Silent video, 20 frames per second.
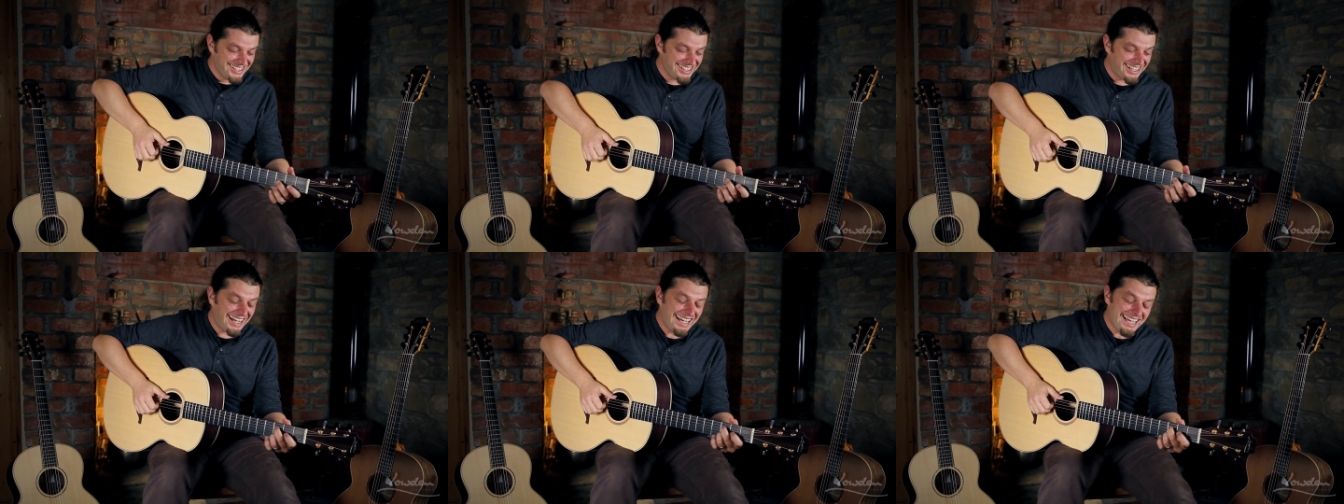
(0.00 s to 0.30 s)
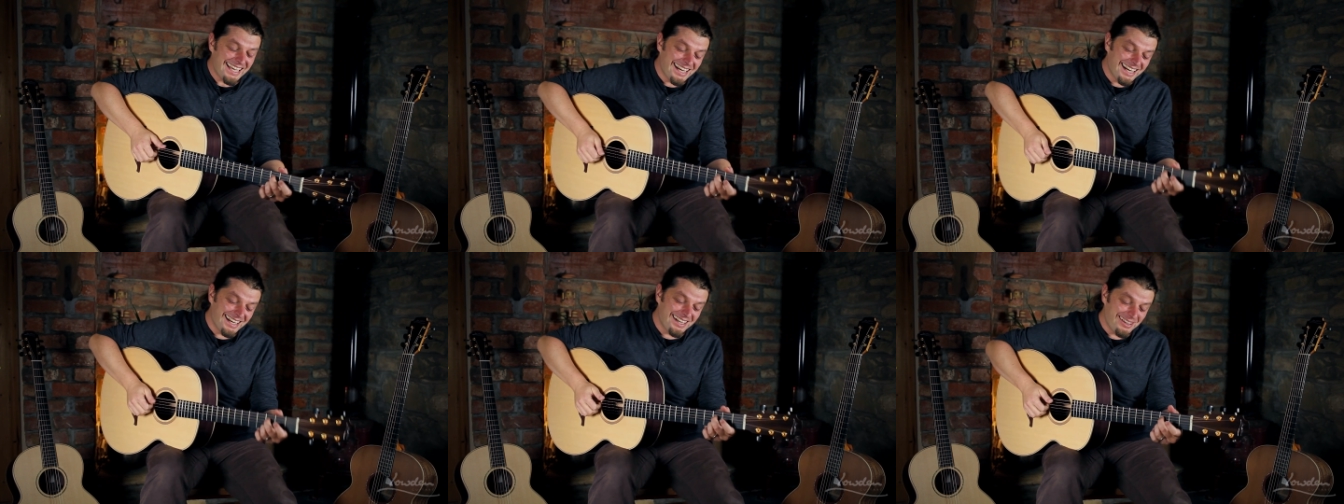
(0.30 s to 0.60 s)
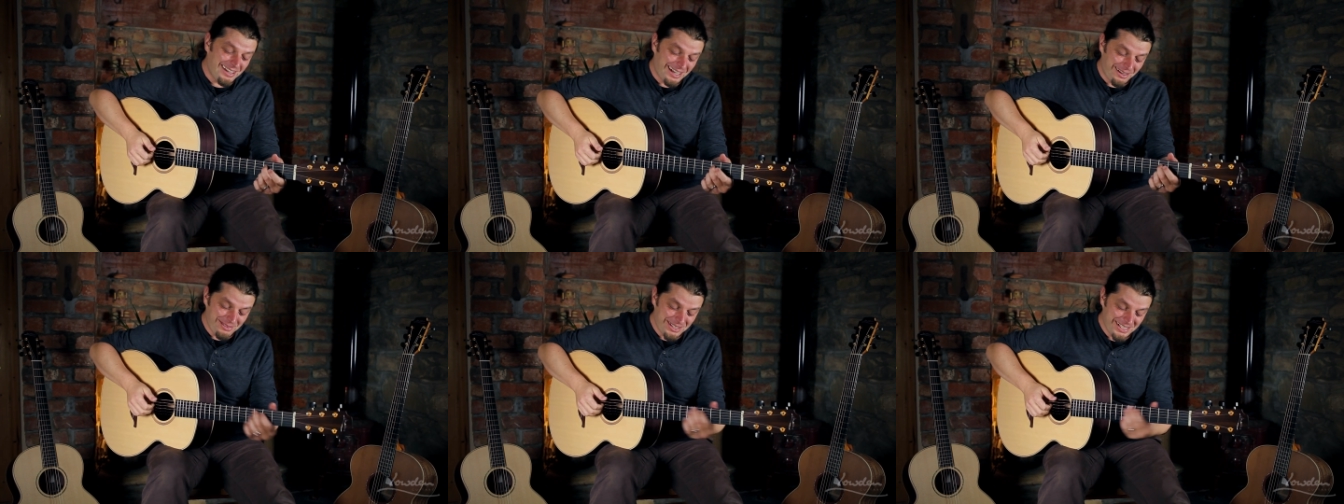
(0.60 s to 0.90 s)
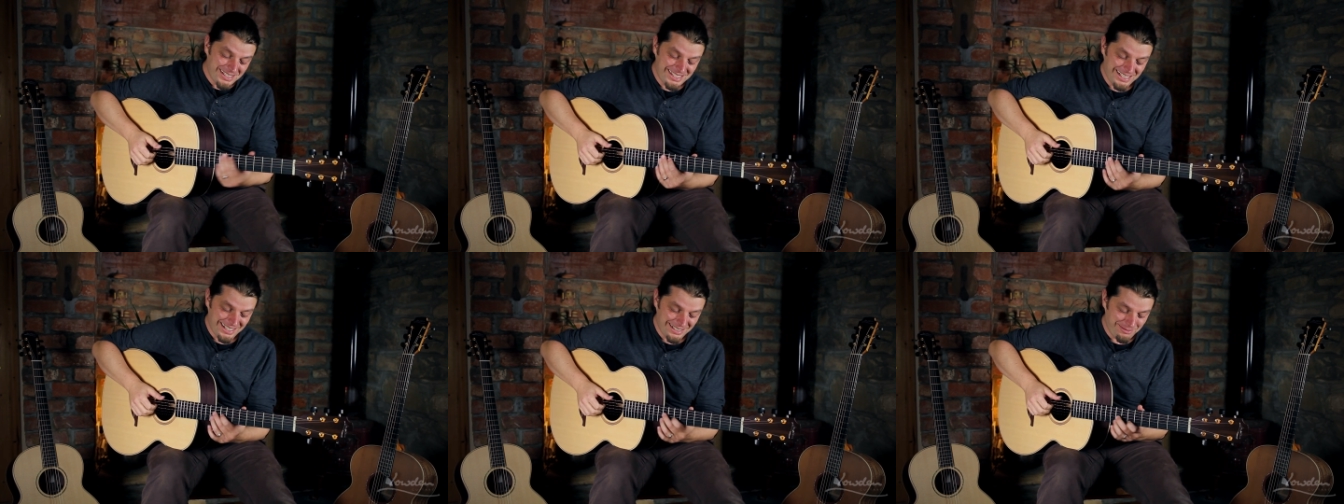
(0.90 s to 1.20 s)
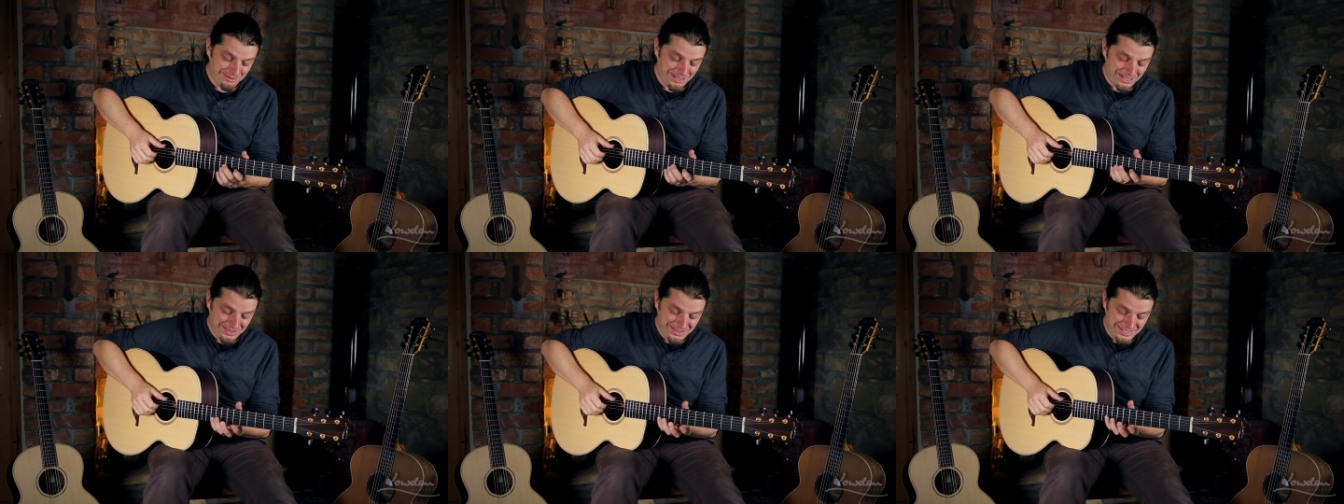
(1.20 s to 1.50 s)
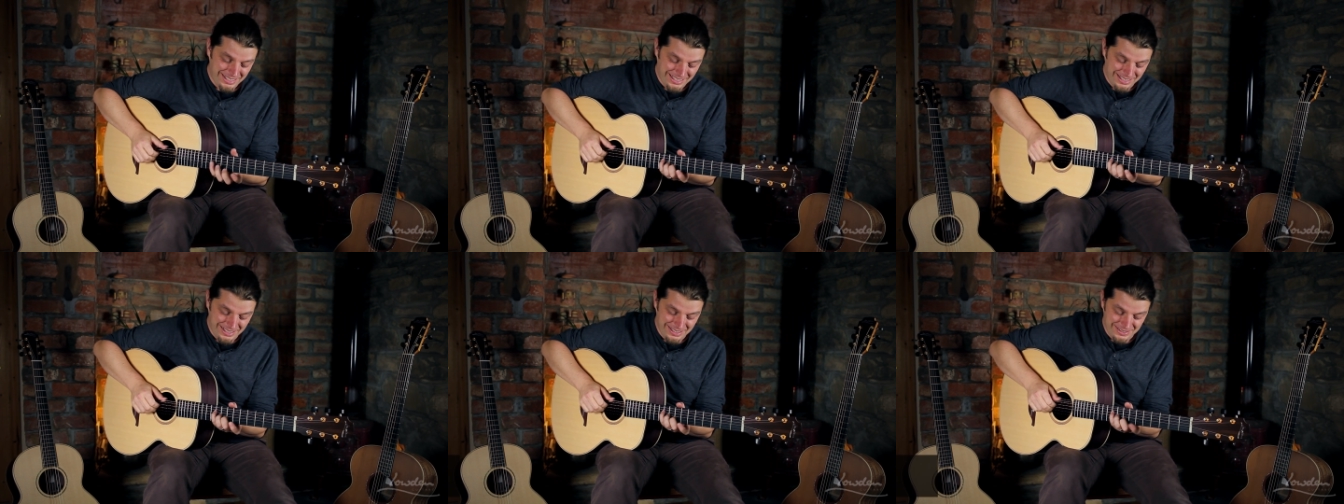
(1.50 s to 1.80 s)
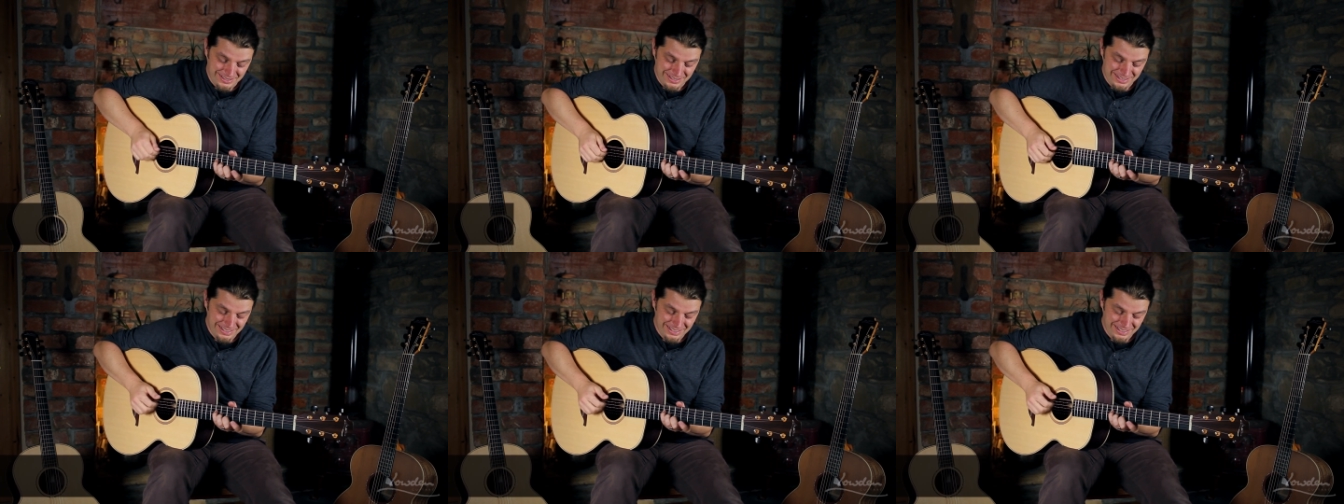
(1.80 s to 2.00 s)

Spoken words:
I'm gonna tell you about the